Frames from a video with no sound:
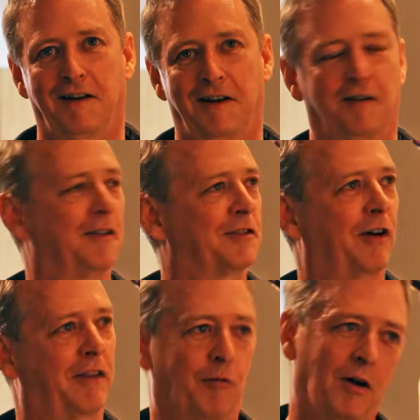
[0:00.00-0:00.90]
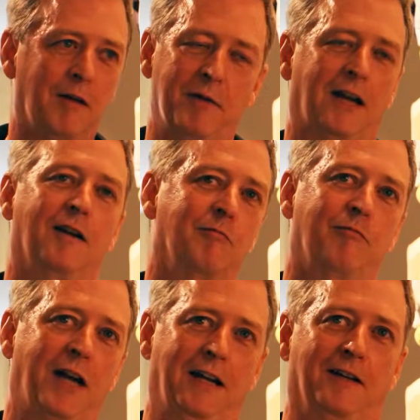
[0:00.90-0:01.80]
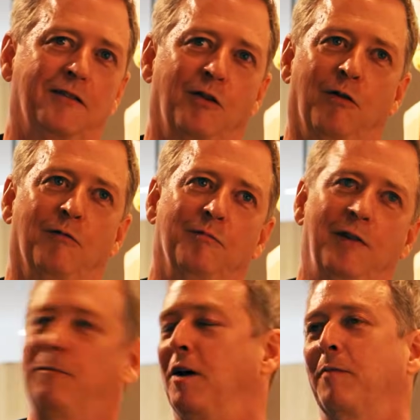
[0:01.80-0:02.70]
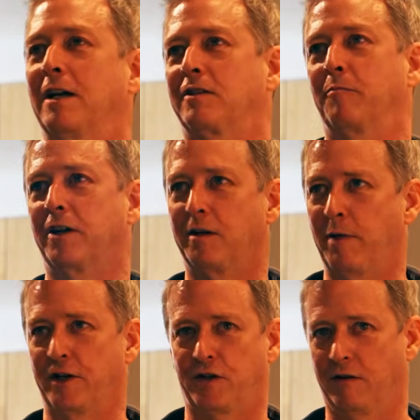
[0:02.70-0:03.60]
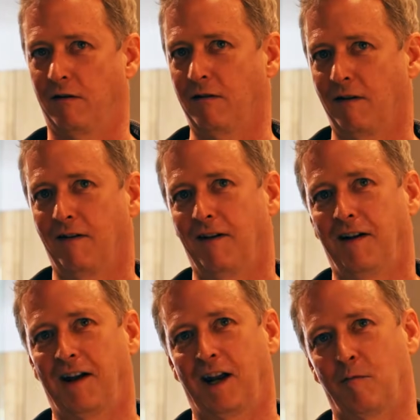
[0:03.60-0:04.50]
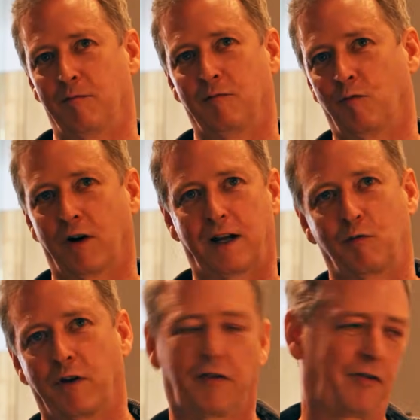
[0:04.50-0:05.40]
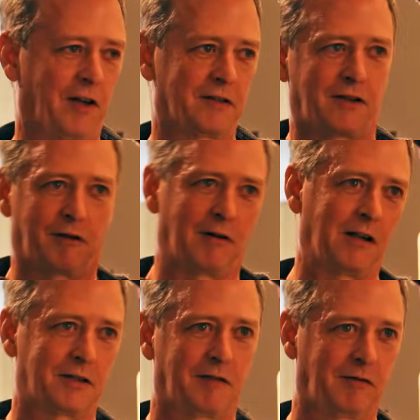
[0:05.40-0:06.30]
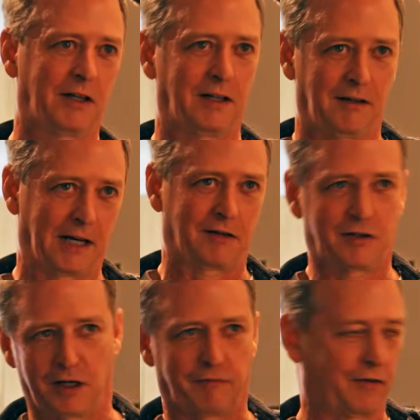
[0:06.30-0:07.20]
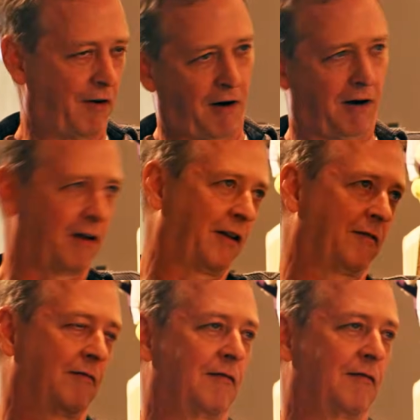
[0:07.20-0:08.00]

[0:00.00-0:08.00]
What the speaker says: So I thought, well, I'm making paintings, so maybe I'll make something dimensional. And I'm working with things that are relatively like stiff and hard on